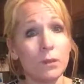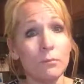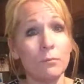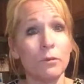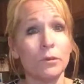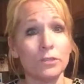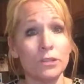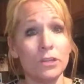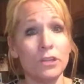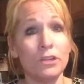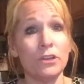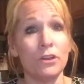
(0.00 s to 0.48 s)

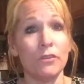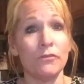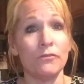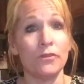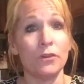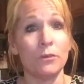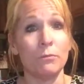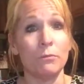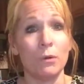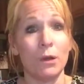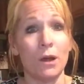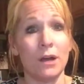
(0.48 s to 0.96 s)

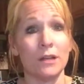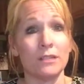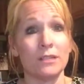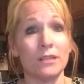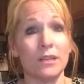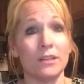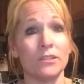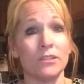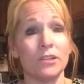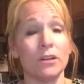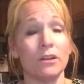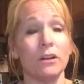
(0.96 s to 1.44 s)
food
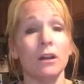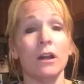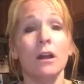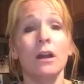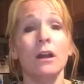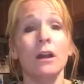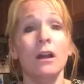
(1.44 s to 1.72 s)
processor.